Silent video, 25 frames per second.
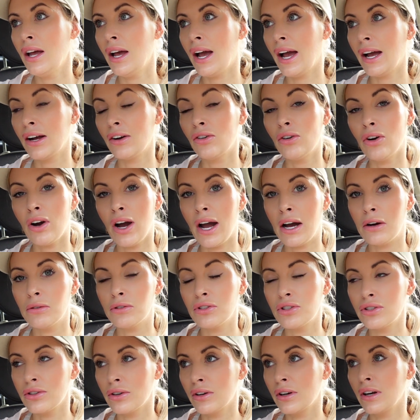and cut out
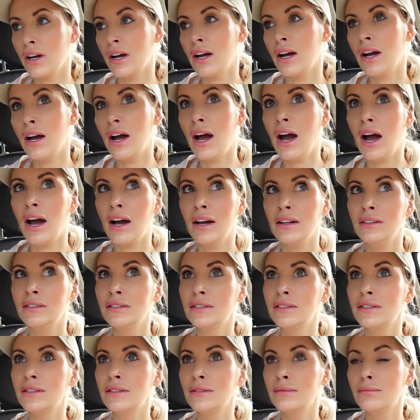sugar
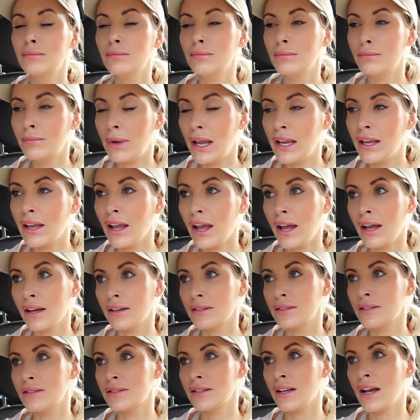and make
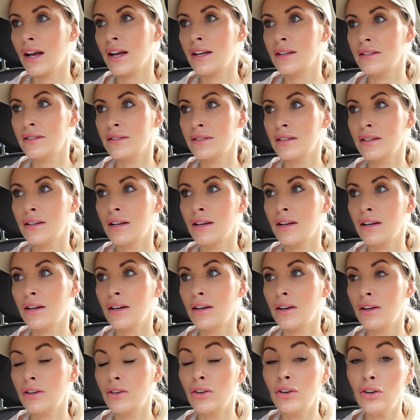exercise
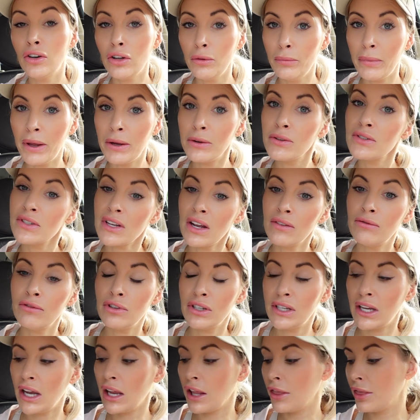an almost
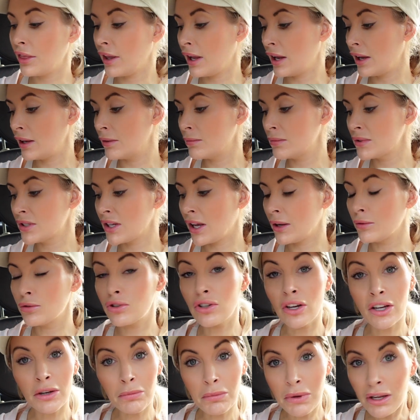everyday thing. So
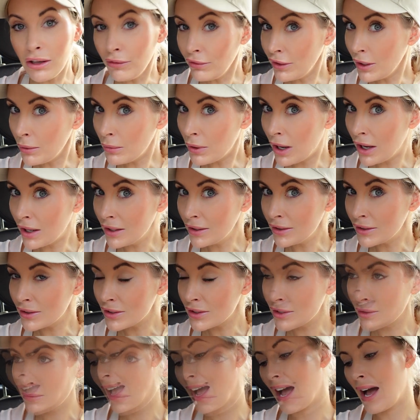join me if you
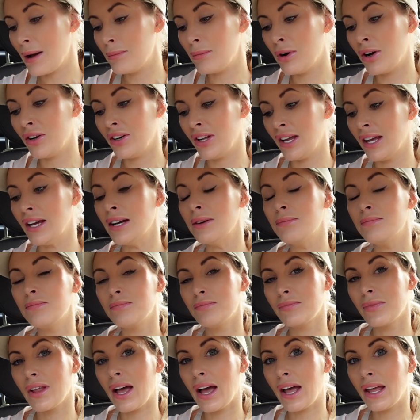want. I
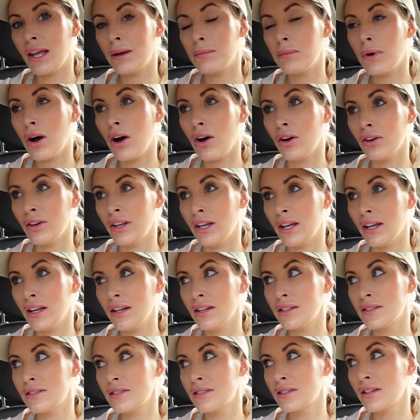am on
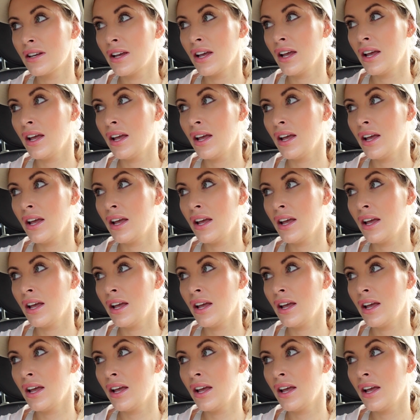it.